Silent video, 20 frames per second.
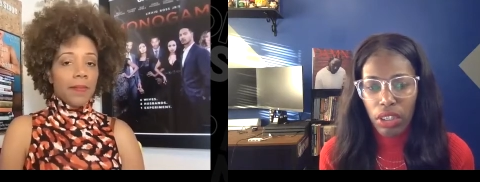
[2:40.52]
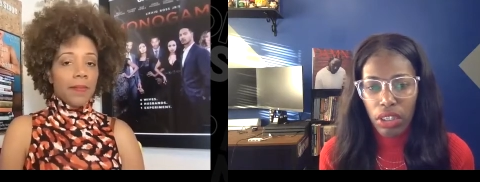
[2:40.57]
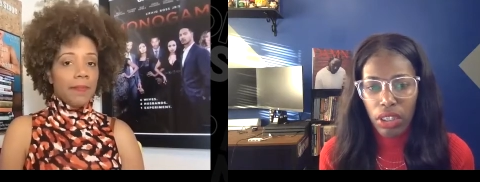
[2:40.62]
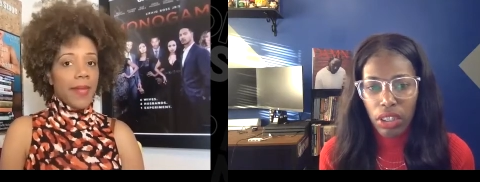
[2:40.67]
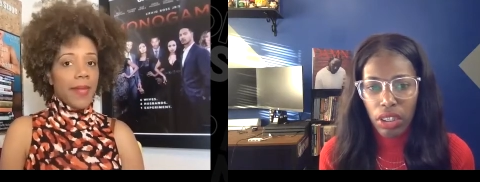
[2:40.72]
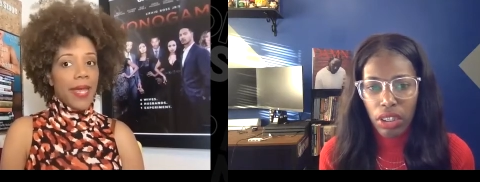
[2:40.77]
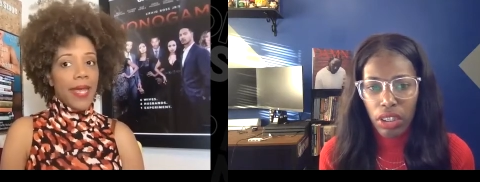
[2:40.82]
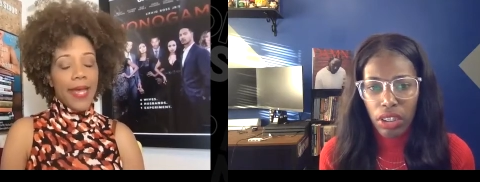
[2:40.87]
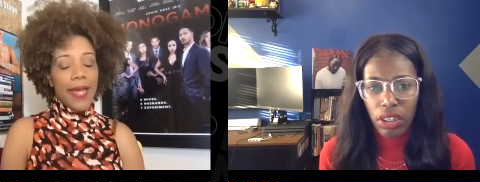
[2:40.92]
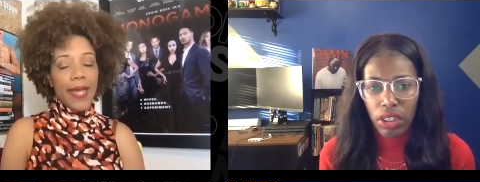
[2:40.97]

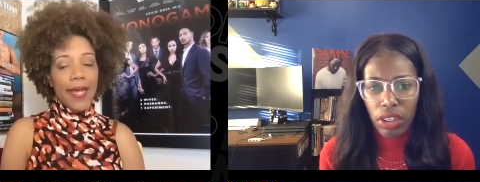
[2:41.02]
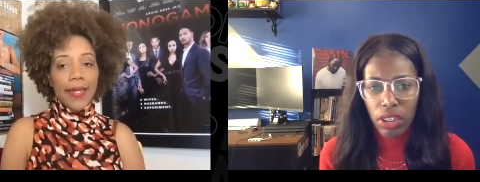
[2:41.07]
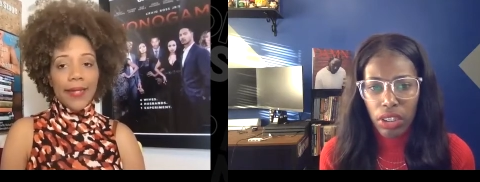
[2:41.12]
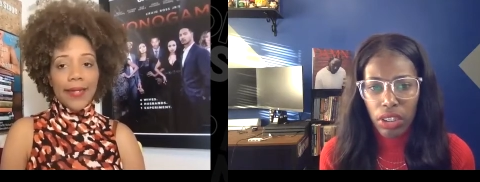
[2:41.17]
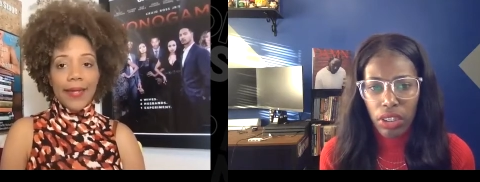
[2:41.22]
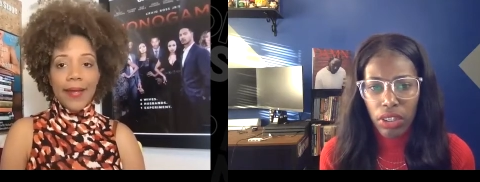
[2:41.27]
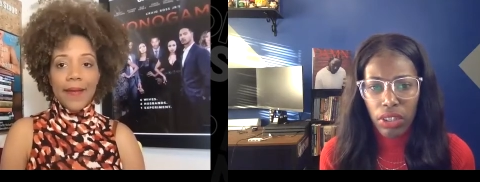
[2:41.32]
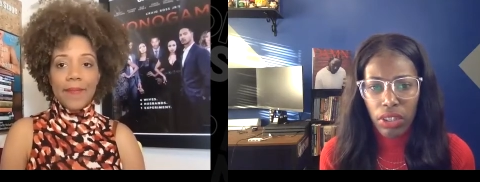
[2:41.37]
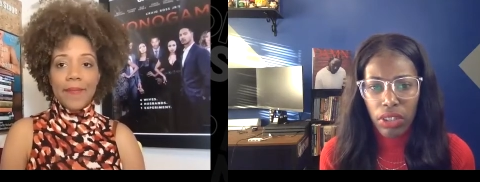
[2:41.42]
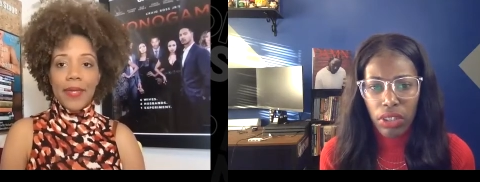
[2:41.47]

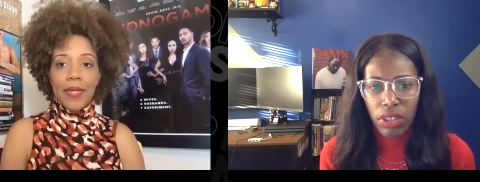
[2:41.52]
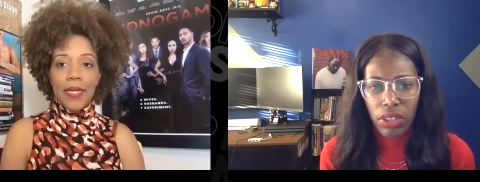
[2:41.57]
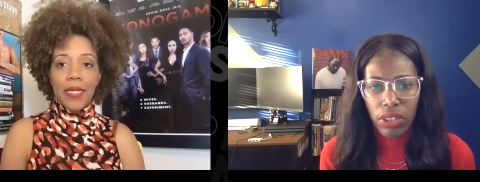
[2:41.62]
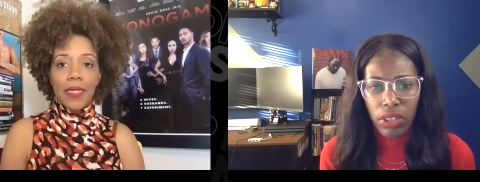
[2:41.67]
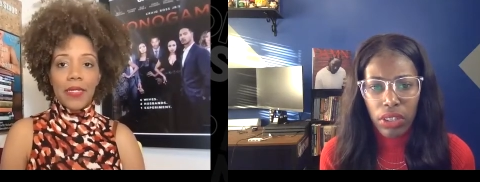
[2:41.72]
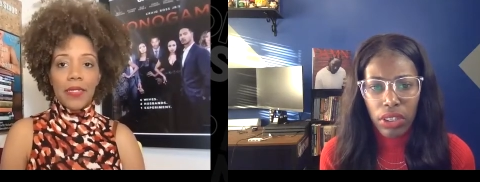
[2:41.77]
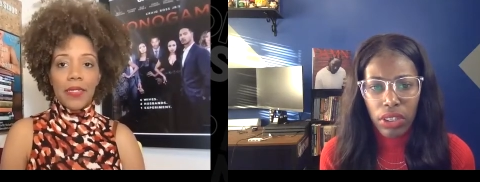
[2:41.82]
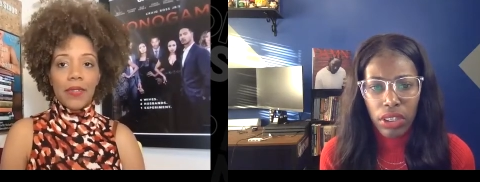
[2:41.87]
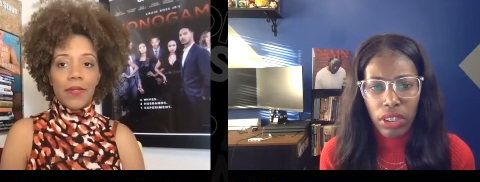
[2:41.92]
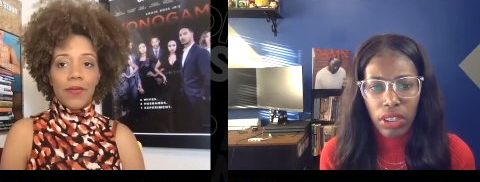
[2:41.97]
Speaker 1: man, I
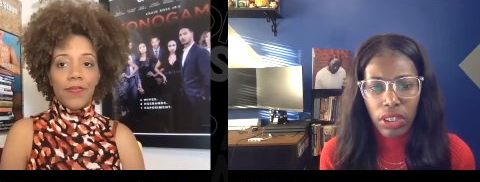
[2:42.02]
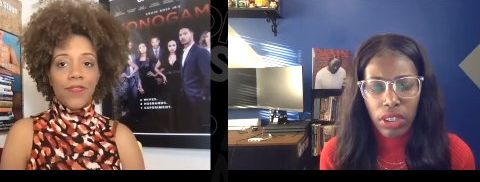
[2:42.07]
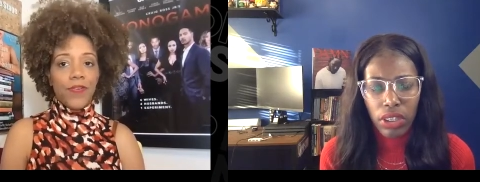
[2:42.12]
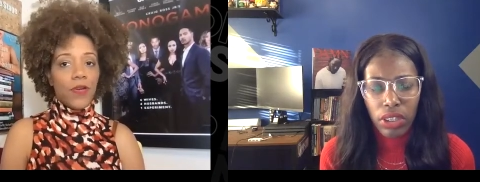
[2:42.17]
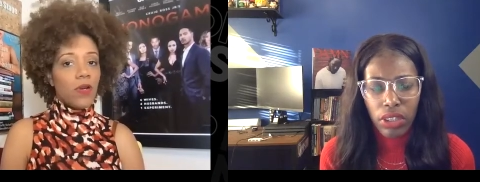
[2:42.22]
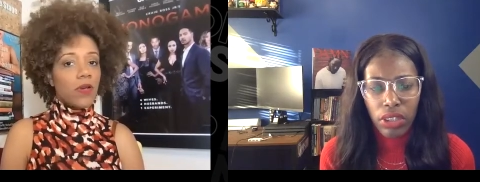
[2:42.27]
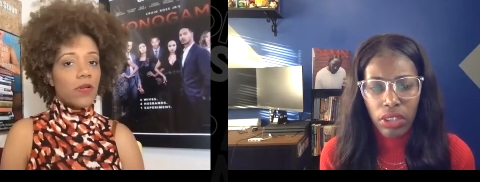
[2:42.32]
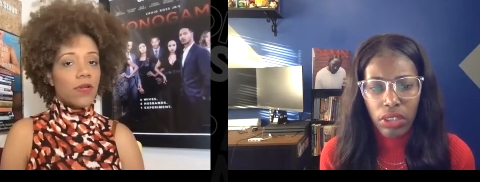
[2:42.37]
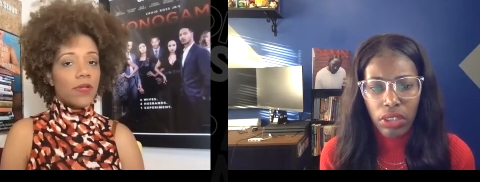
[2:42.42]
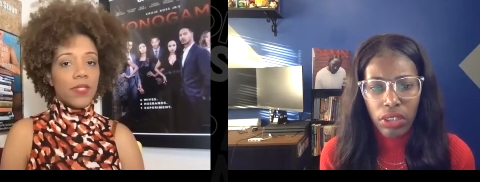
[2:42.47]
mean,
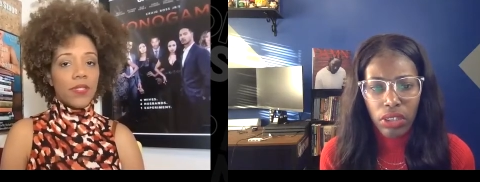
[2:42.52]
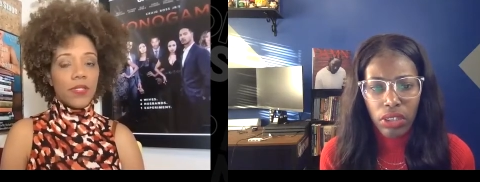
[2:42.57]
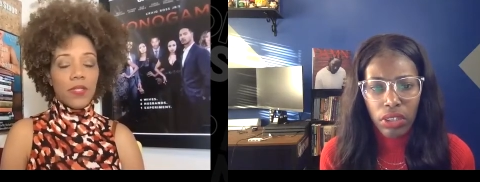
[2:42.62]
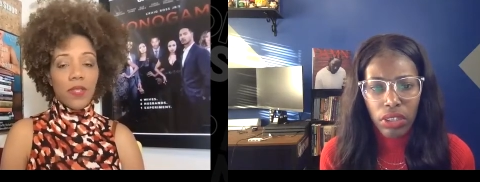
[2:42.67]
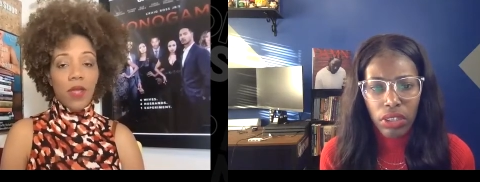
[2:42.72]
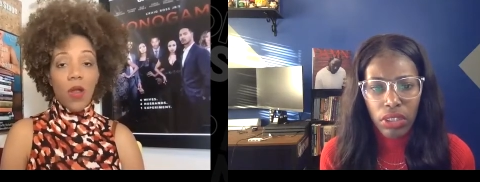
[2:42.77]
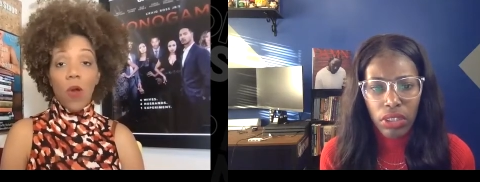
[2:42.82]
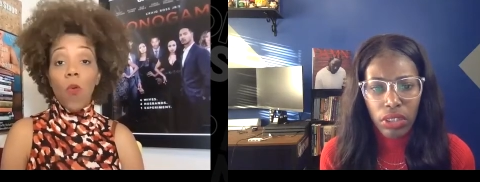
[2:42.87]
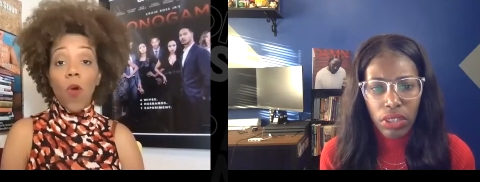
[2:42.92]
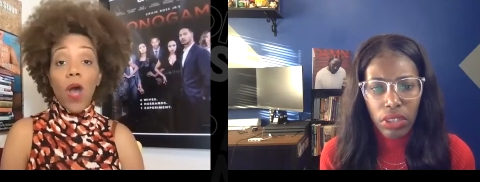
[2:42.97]
first,
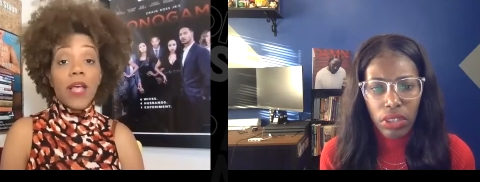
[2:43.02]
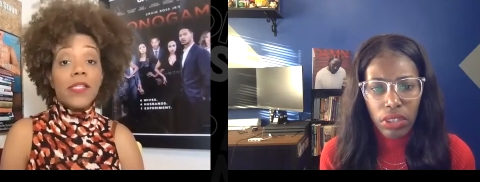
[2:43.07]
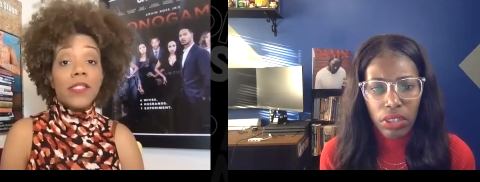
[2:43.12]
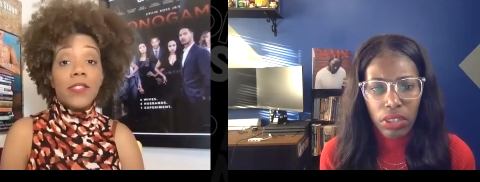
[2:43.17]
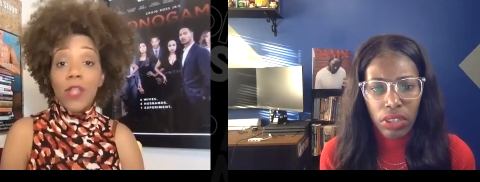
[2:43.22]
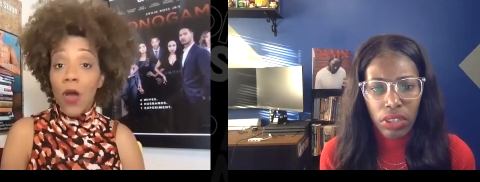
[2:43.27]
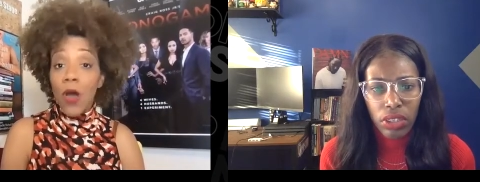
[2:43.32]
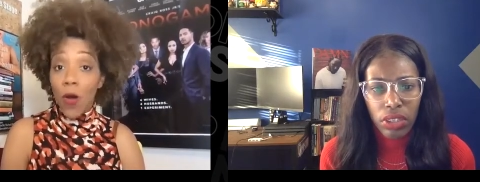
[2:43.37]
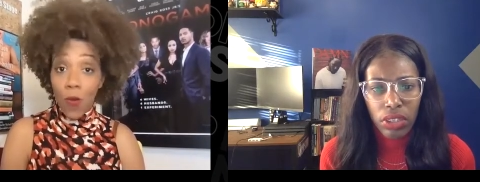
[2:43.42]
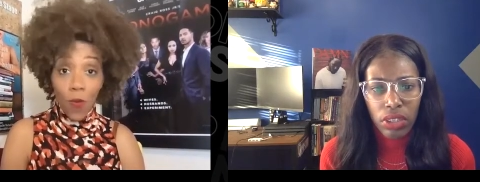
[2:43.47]
there was
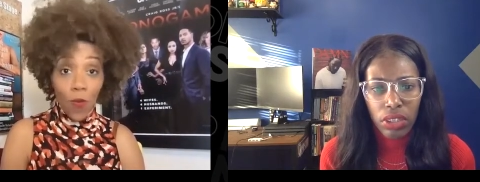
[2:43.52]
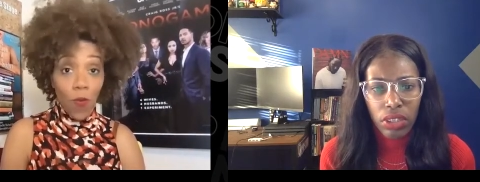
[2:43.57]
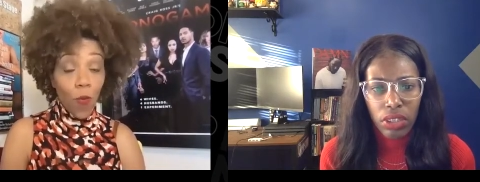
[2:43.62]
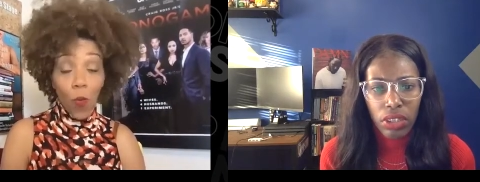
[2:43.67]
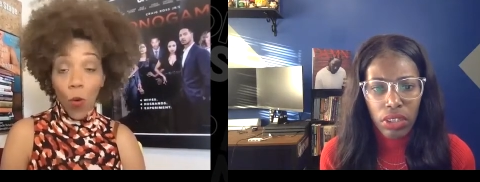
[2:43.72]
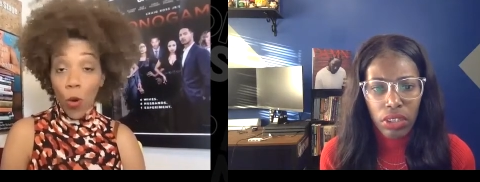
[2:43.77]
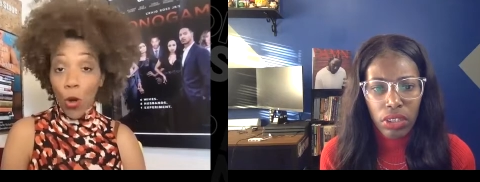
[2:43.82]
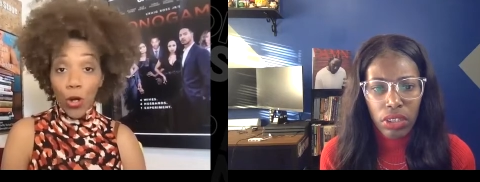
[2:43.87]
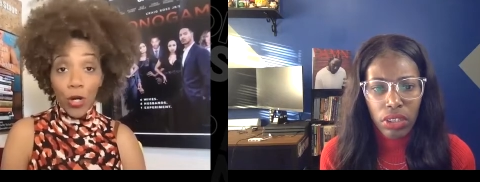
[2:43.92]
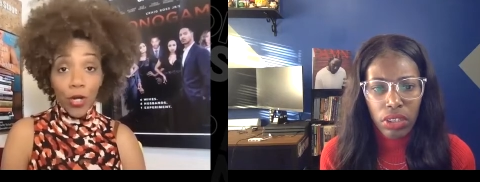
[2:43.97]
no
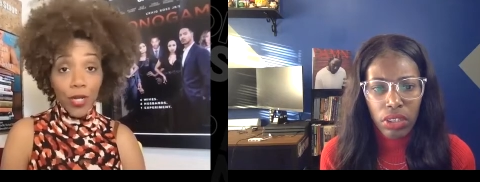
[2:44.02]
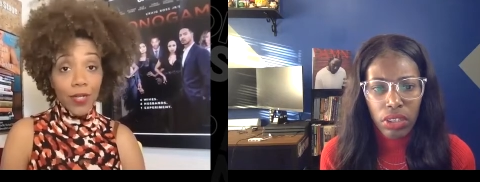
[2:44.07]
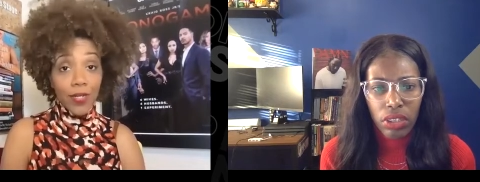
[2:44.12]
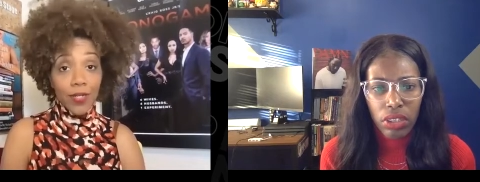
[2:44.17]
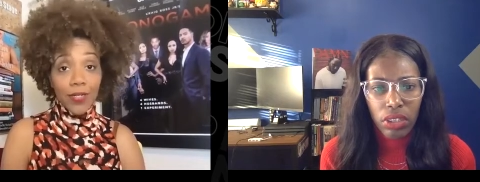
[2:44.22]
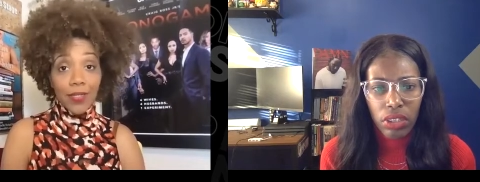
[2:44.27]
work.